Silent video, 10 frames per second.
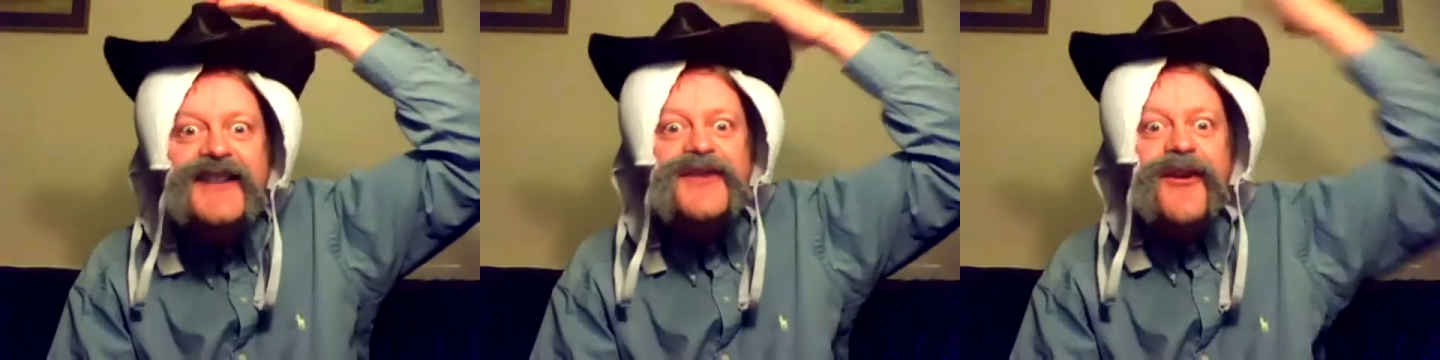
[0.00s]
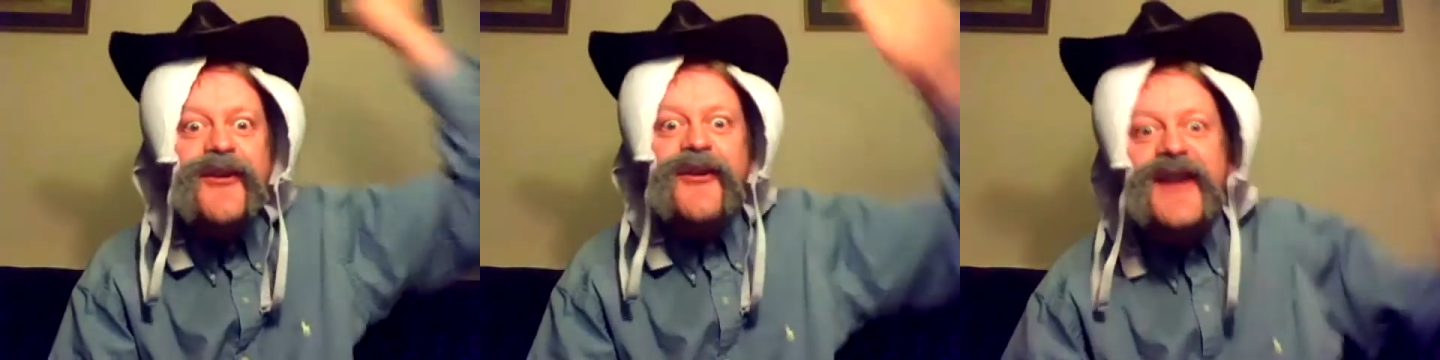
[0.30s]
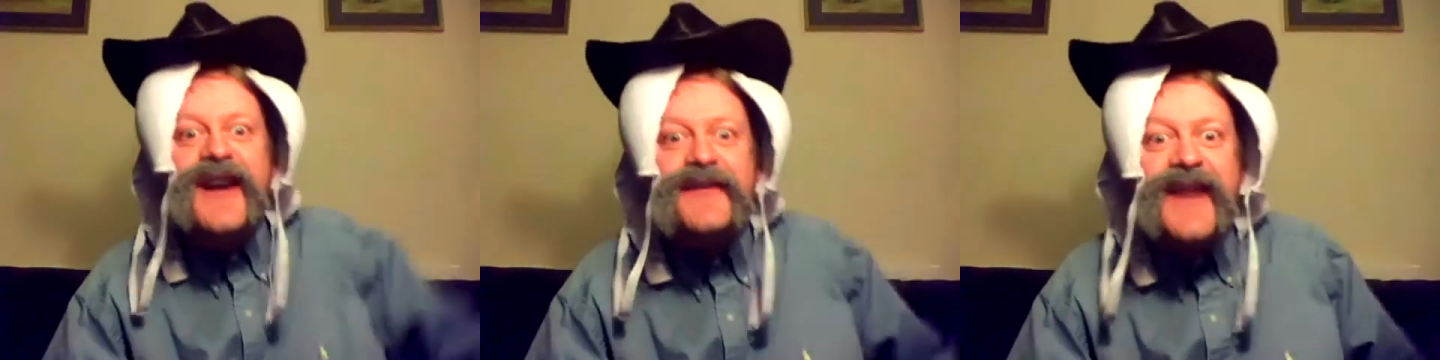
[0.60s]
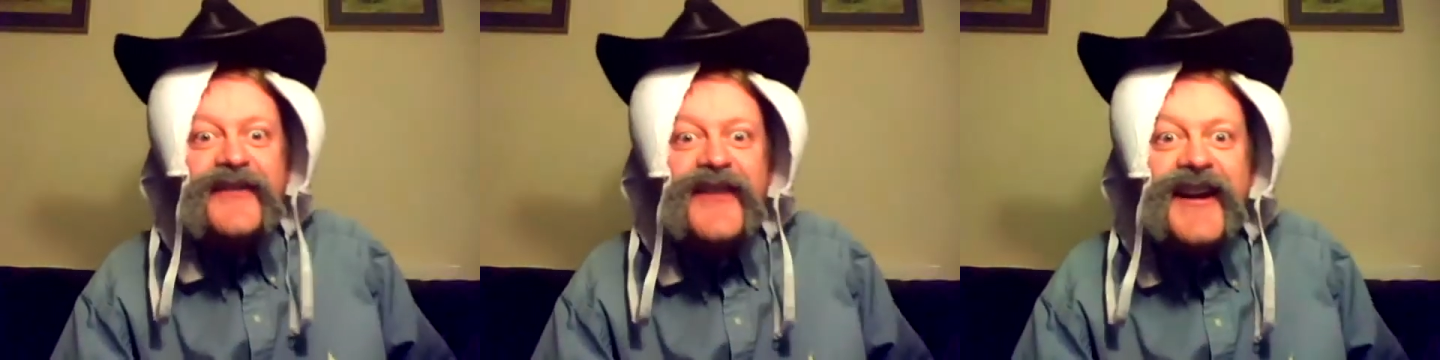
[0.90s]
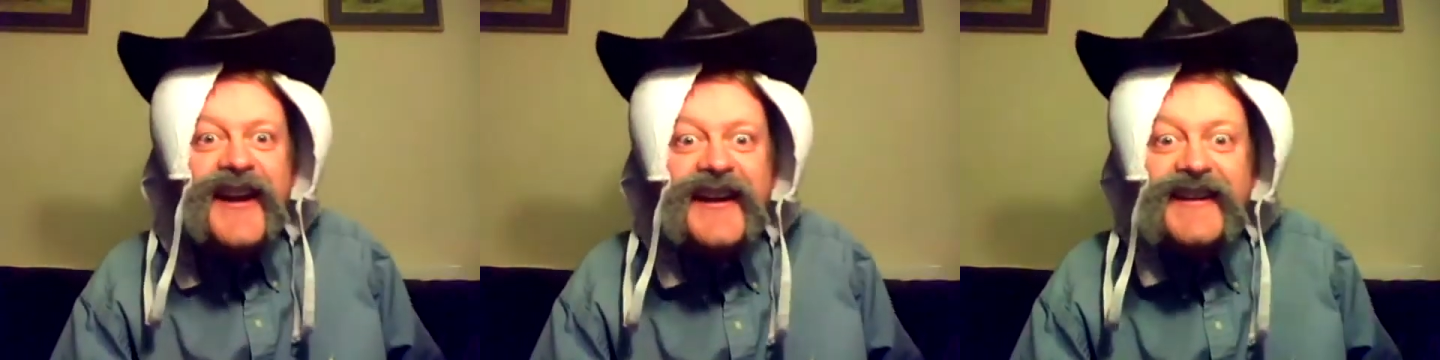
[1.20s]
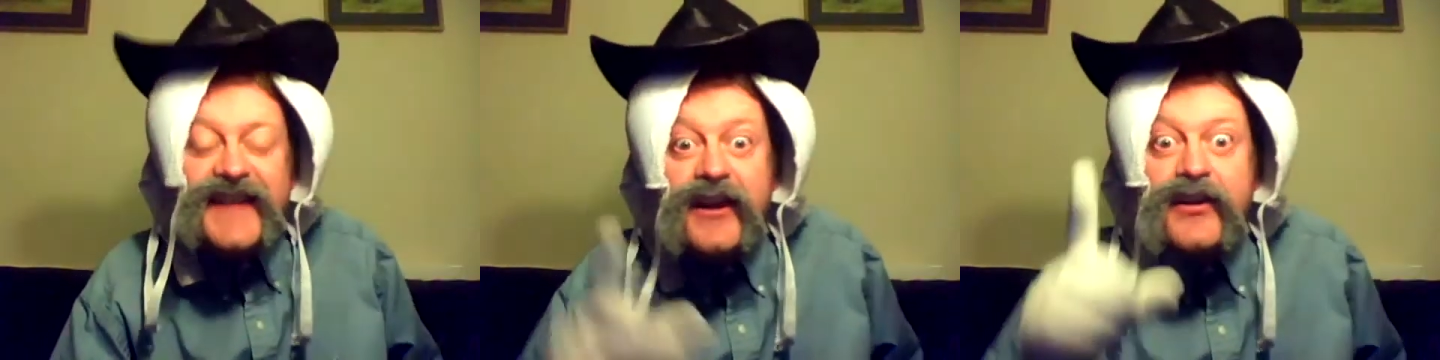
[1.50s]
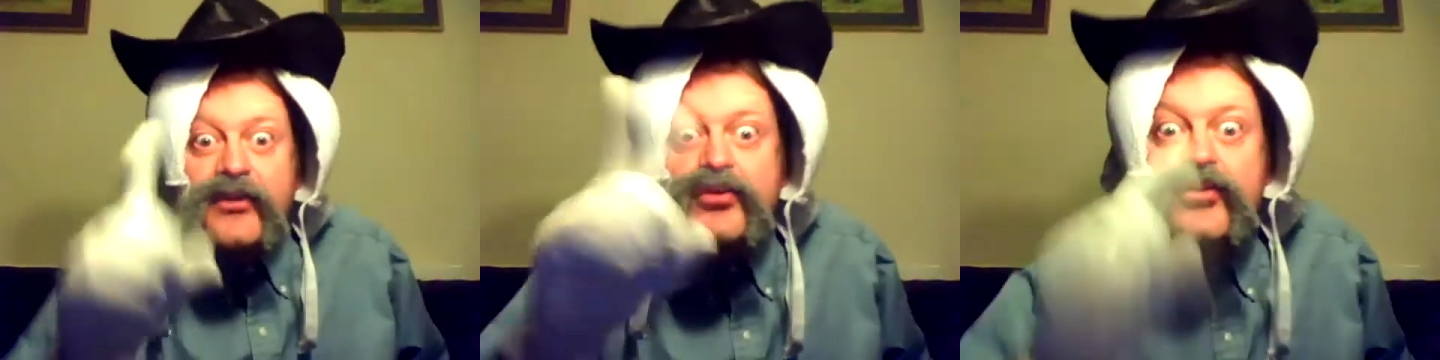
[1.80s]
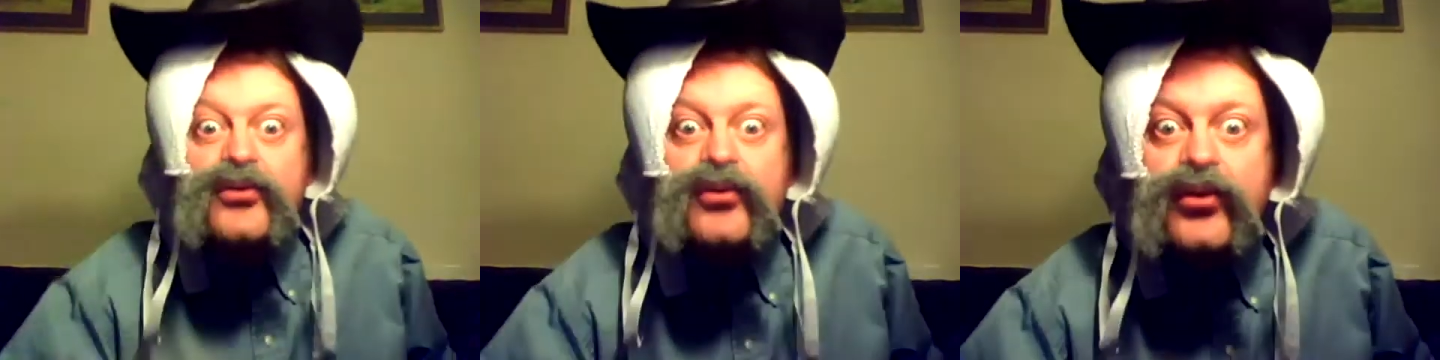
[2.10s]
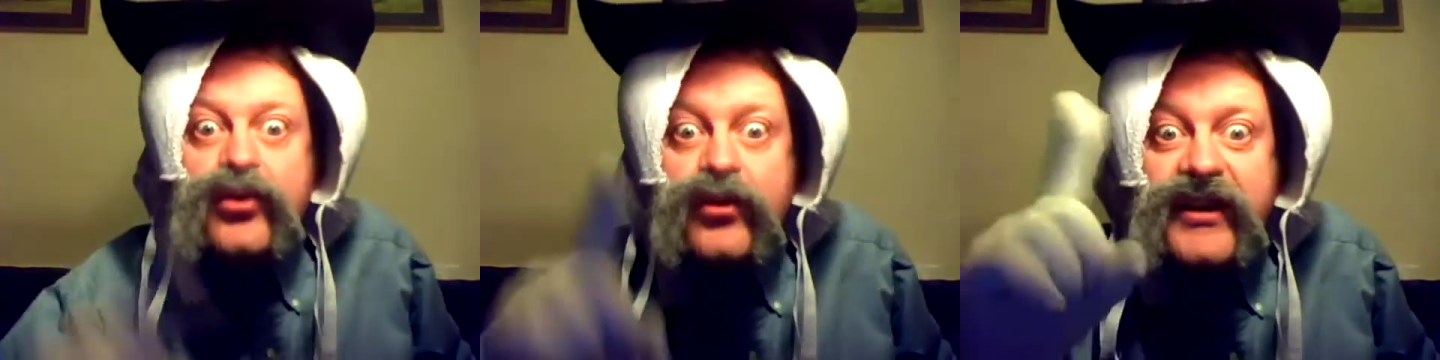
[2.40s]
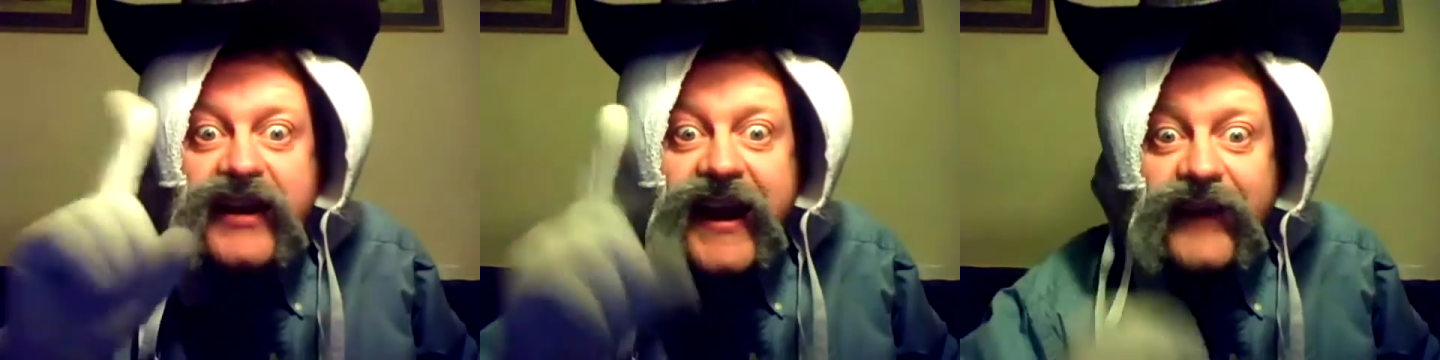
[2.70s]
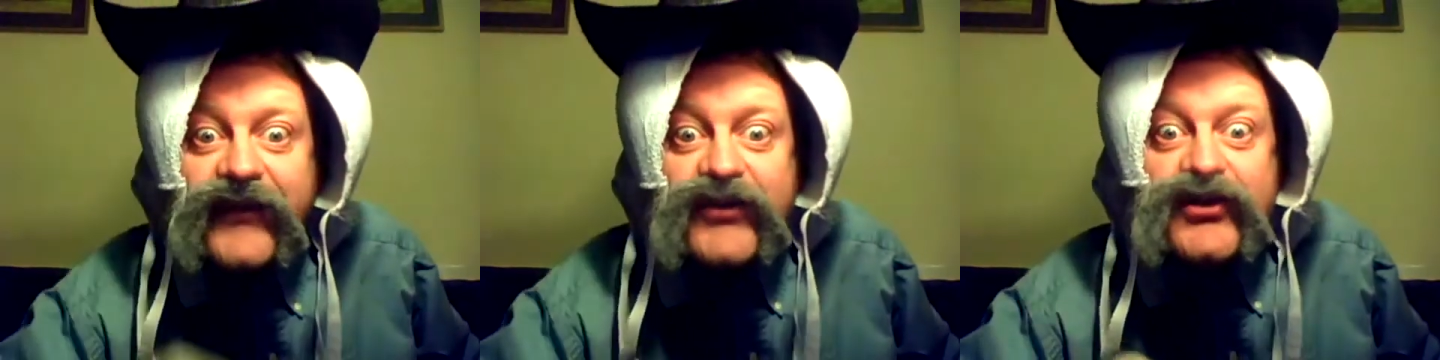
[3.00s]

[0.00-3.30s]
So, my friend, you be careful,